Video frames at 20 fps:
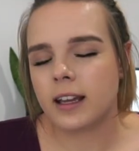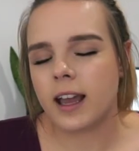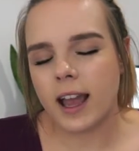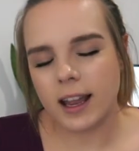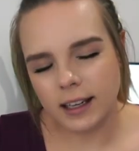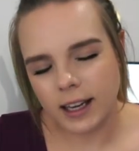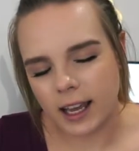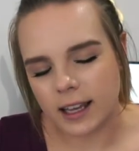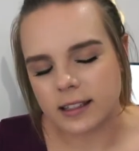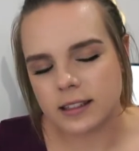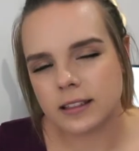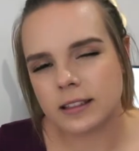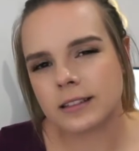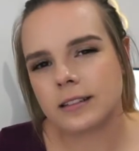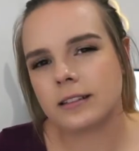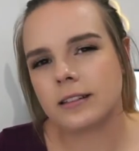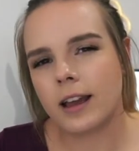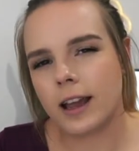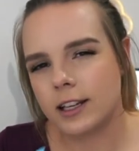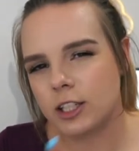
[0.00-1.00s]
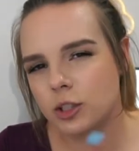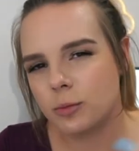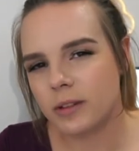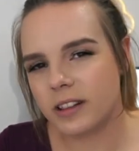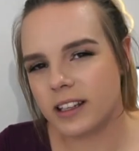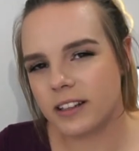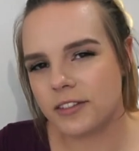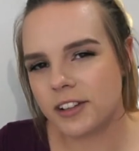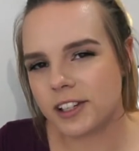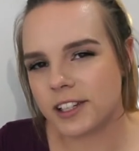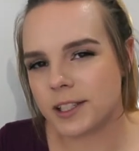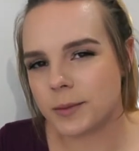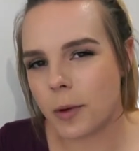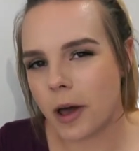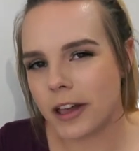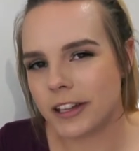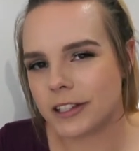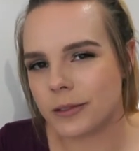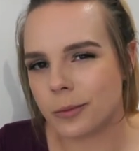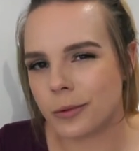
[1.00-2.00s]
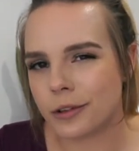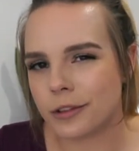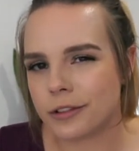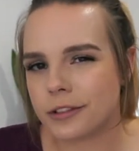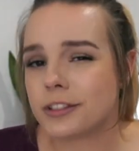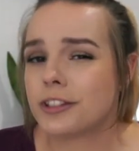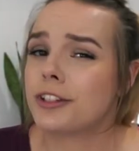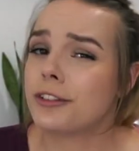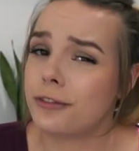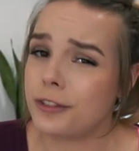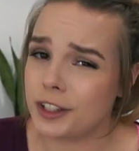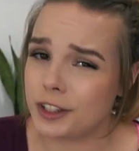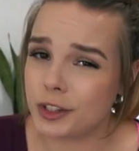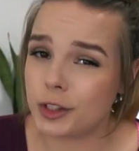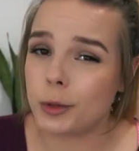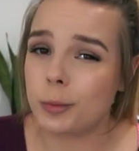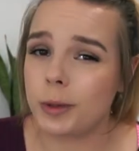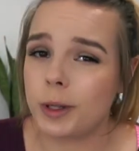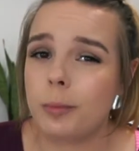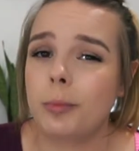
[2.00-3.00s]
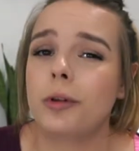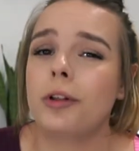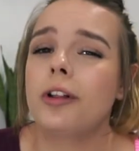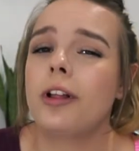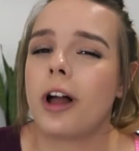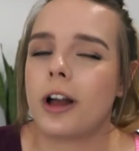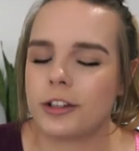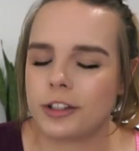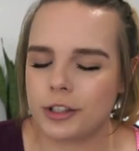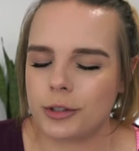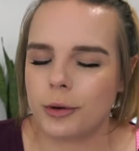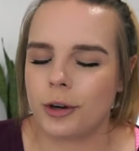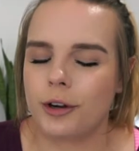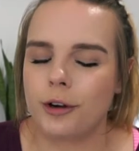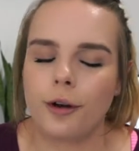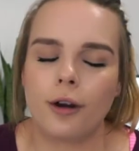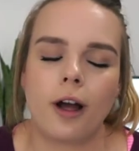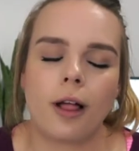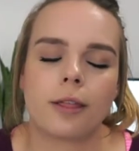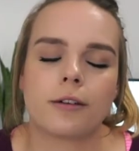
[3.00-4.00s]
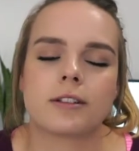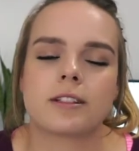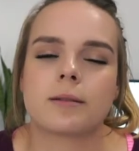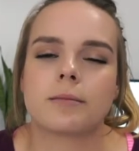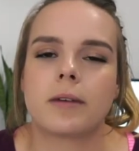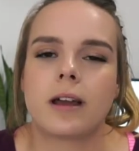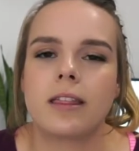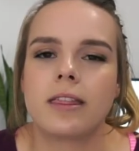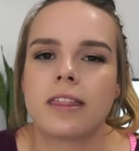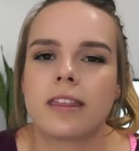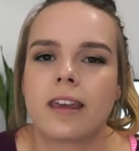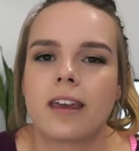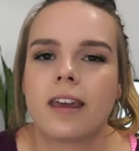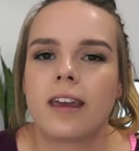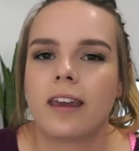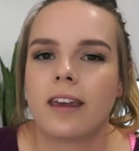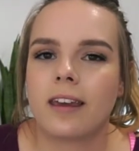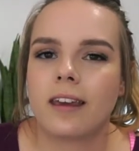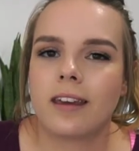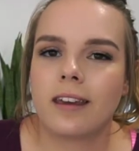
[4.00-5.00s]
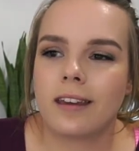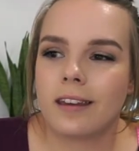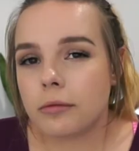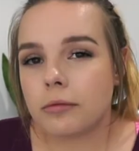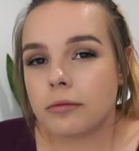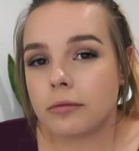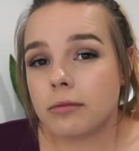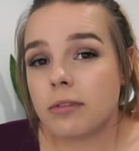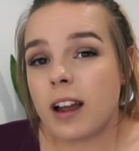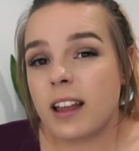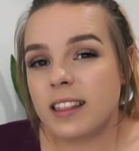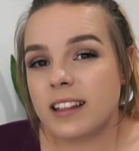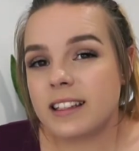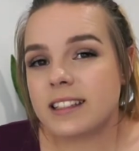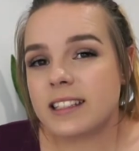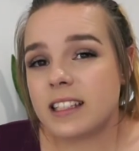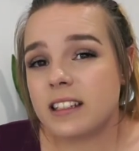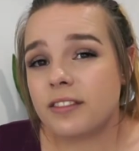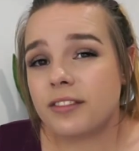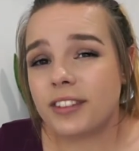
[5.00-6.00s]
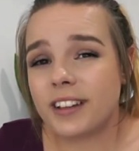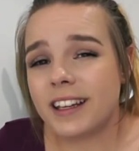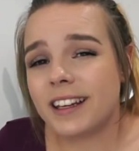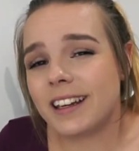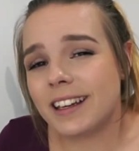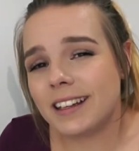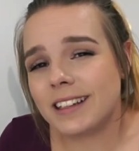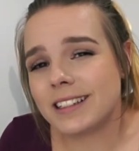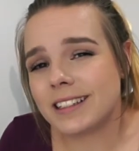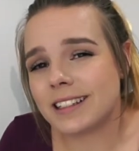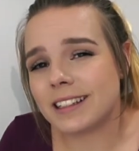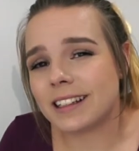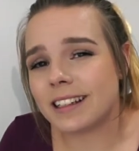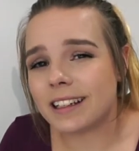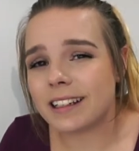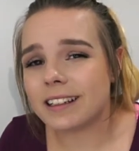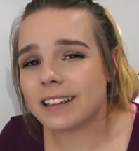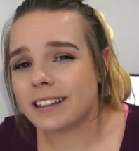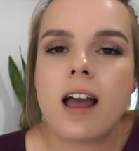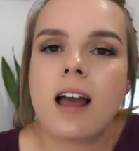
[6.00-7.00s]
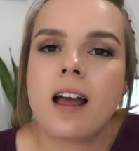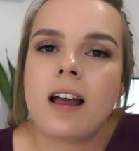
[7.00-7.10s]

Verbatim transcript: And yes, I do believe that it's possible to feed two people on $200 a month relatively easily.